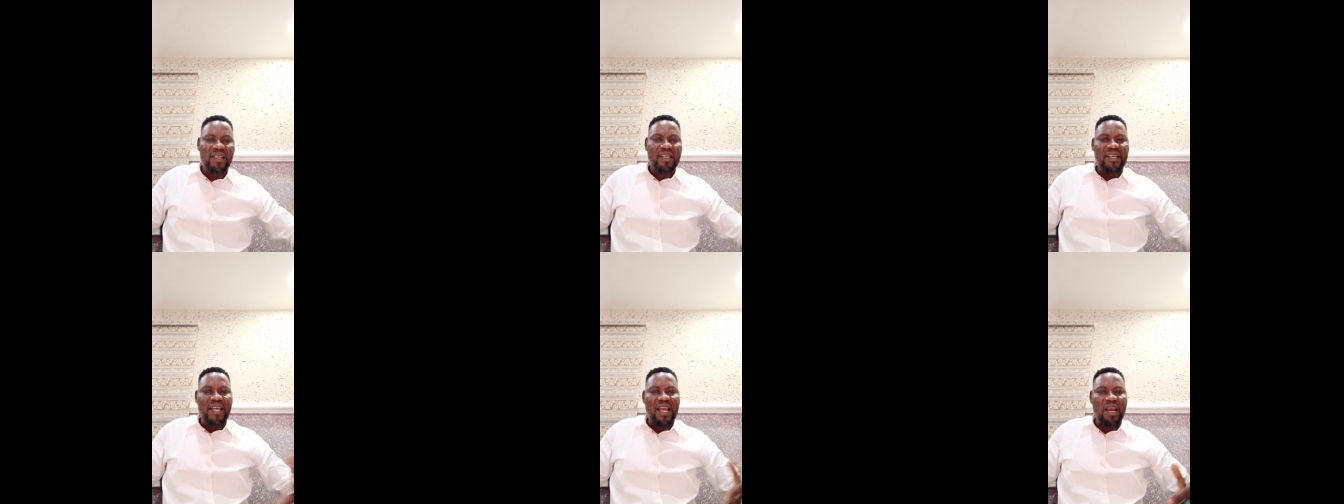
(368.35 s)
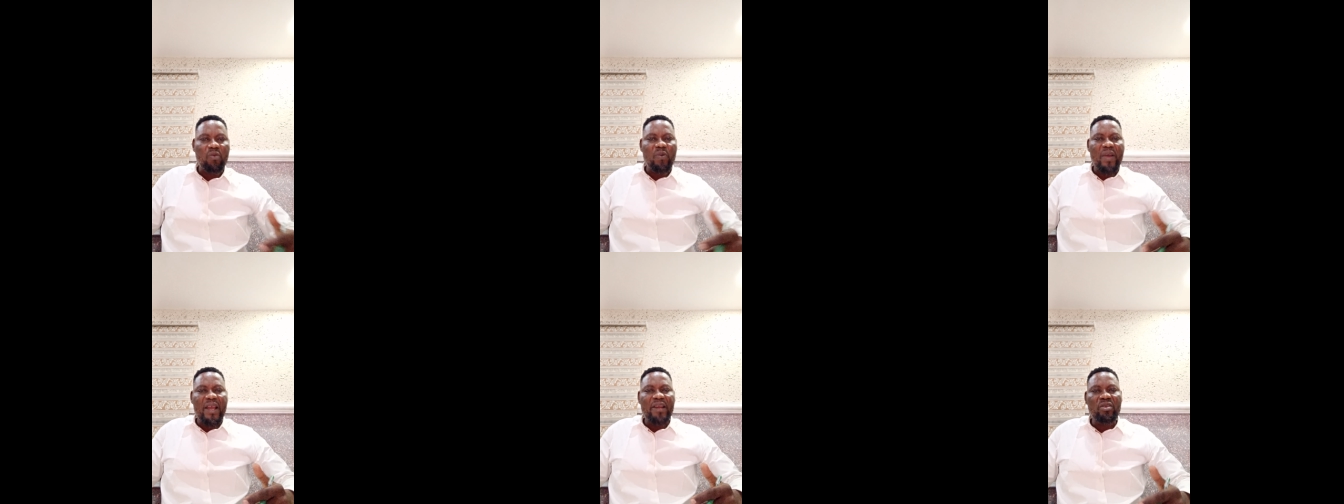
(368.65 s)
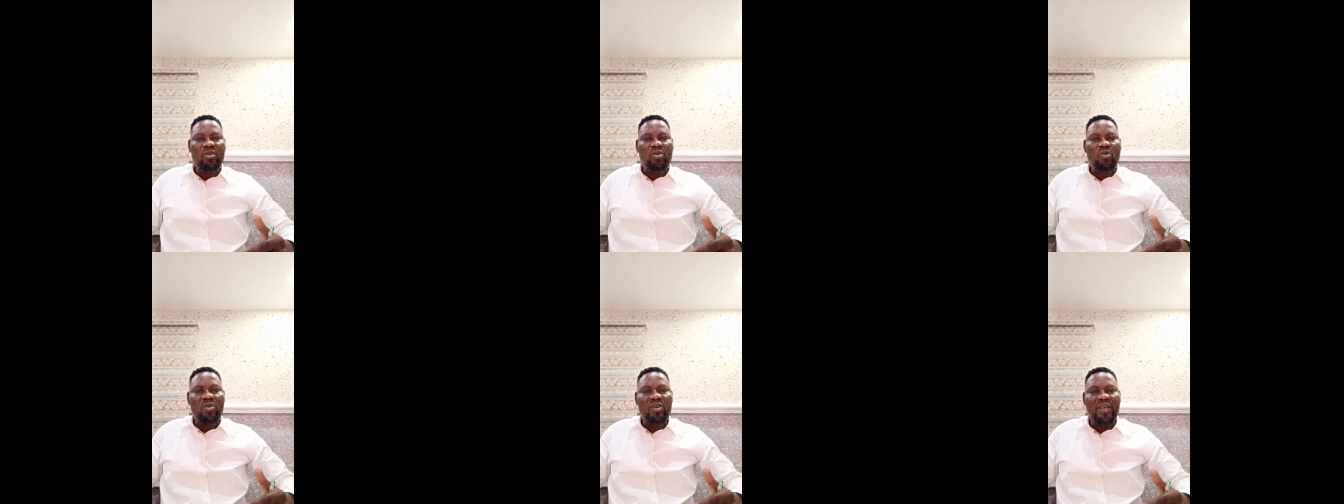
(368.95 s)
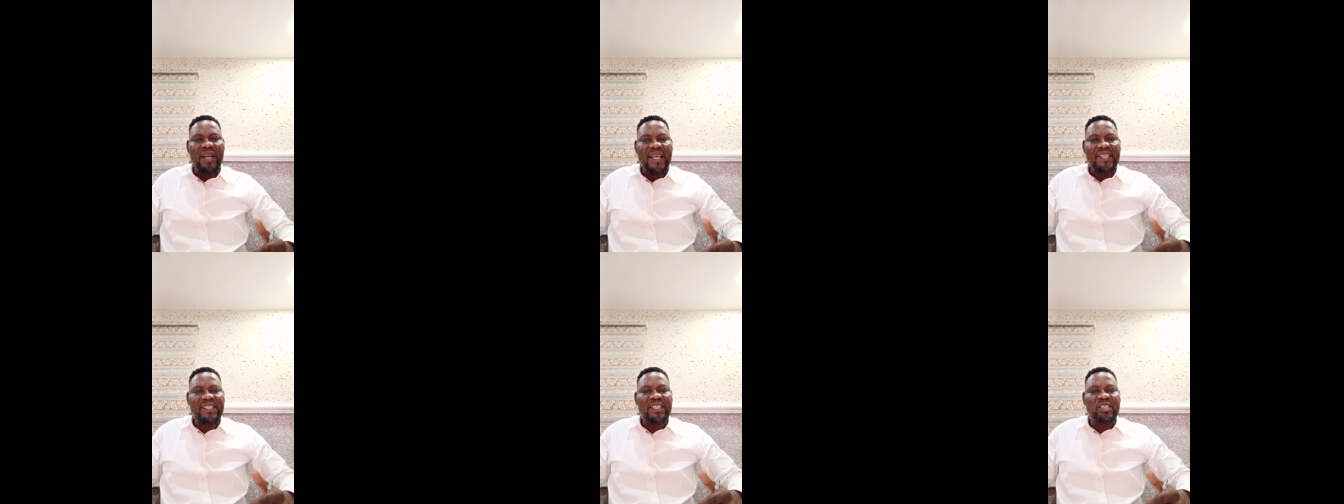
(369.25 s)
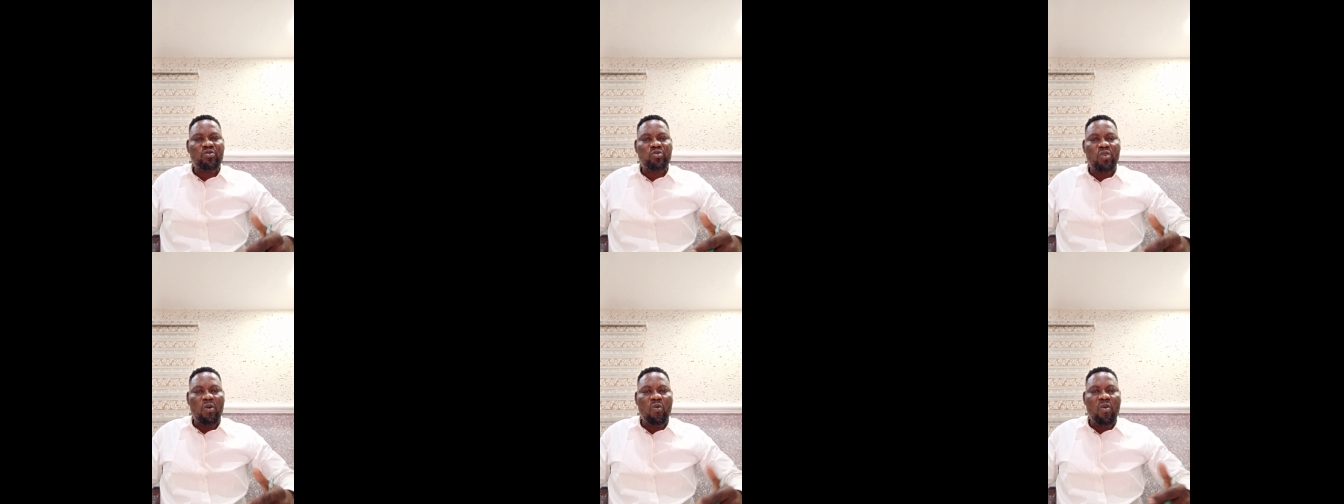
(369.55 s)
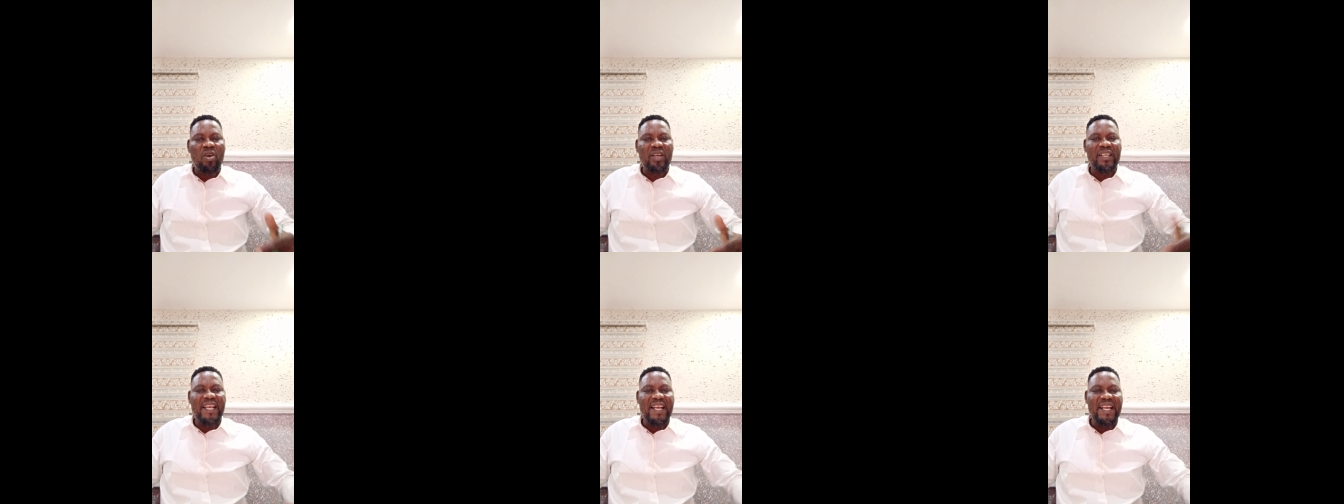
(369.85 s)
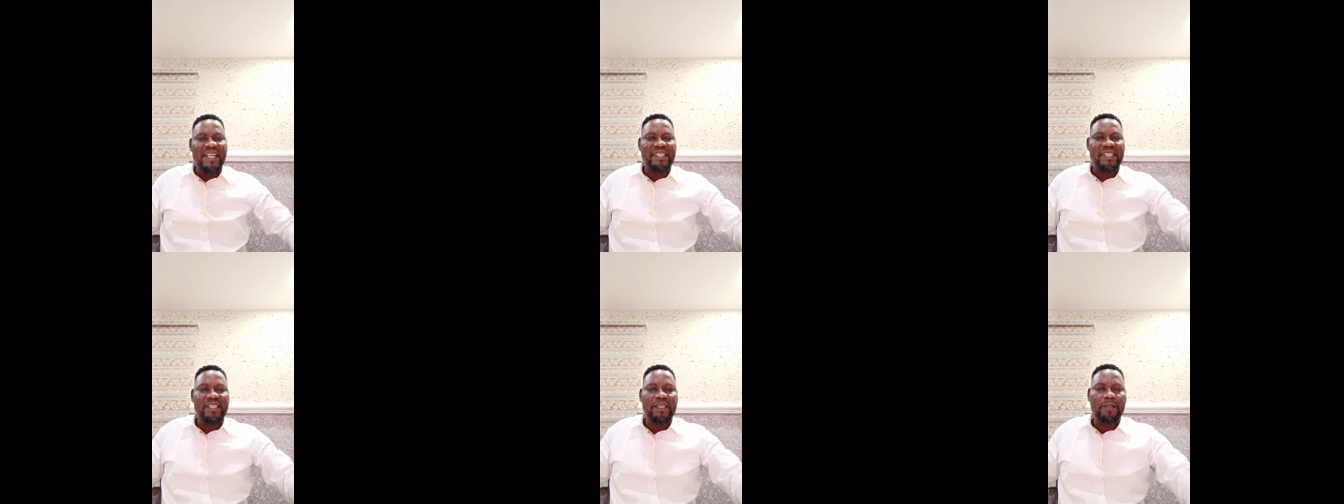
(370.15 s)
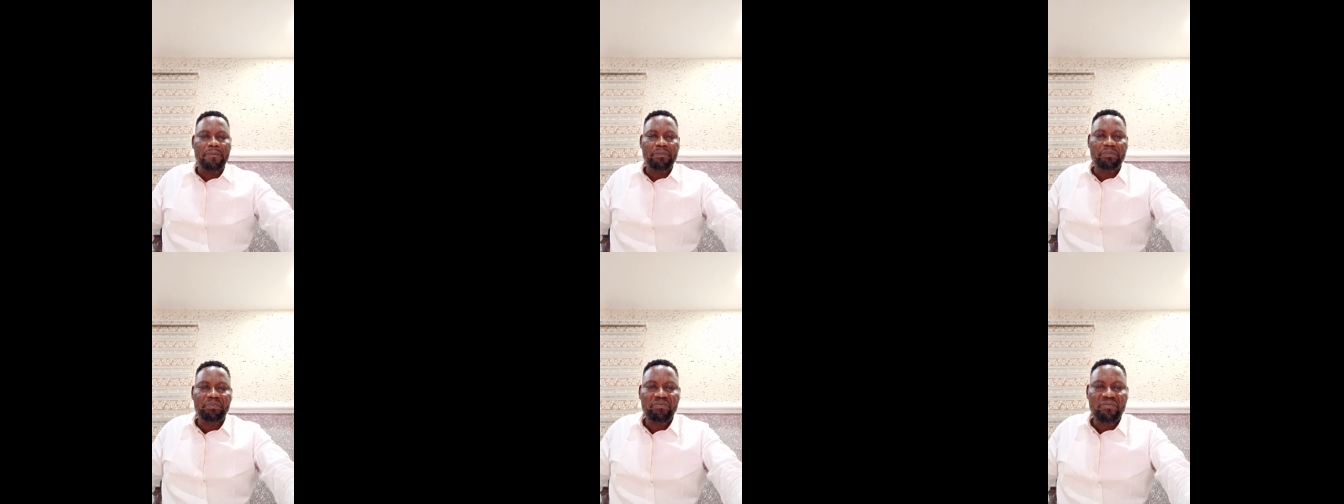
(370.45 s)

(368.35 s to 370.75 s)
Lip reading: Then when you less it from 180,